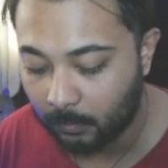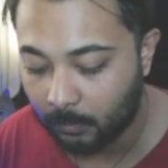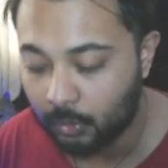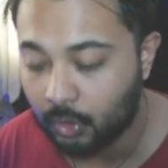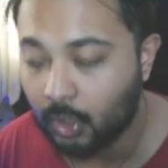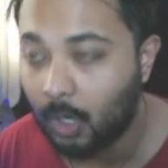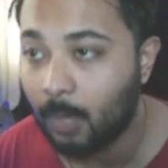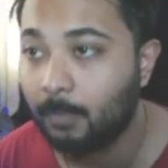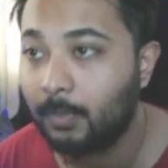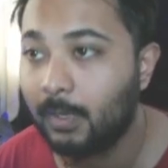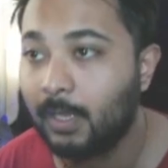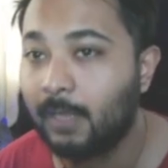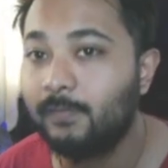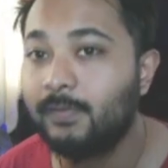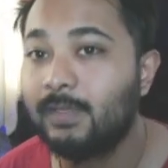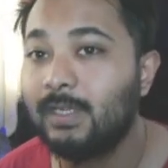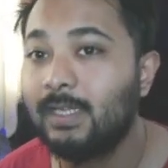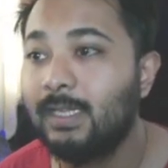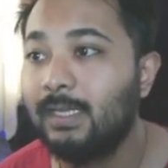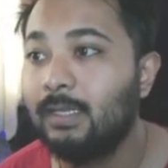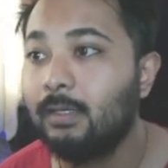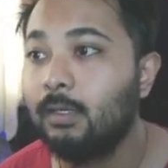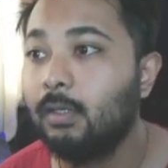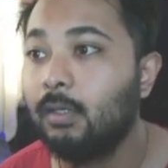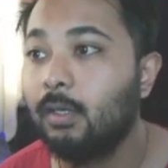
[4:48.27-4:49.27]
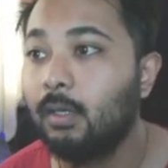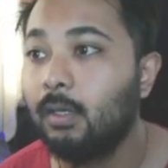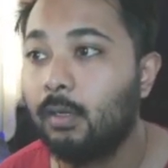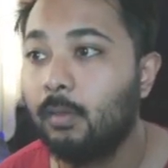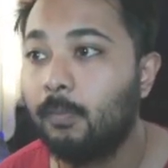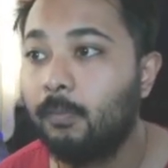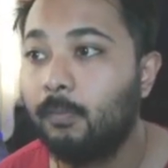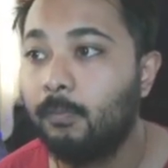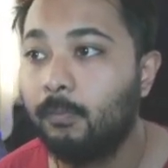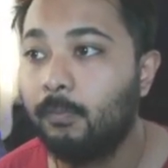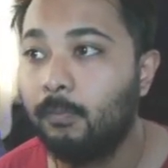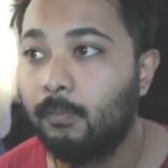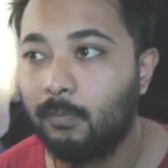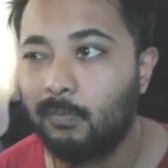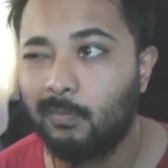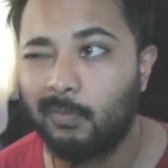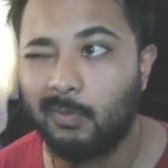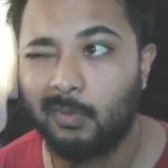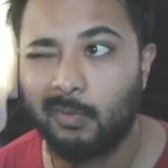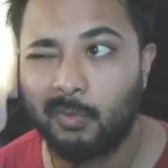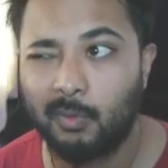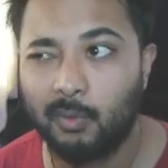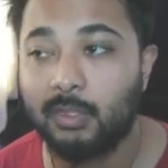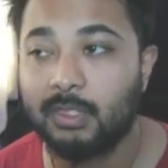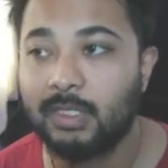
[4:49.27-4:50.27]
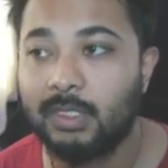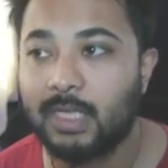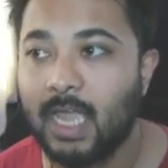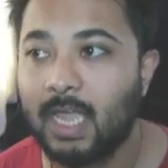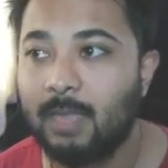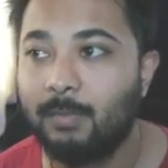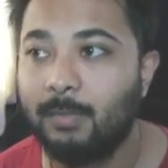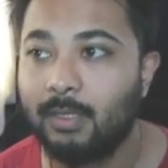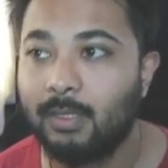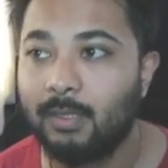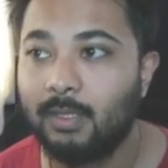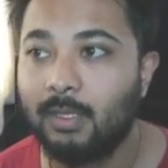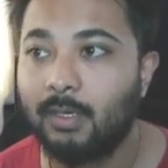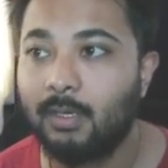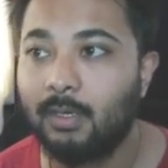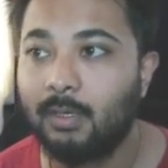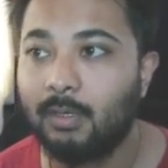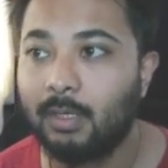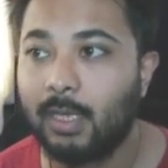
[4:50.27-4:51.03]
top left in good timing there,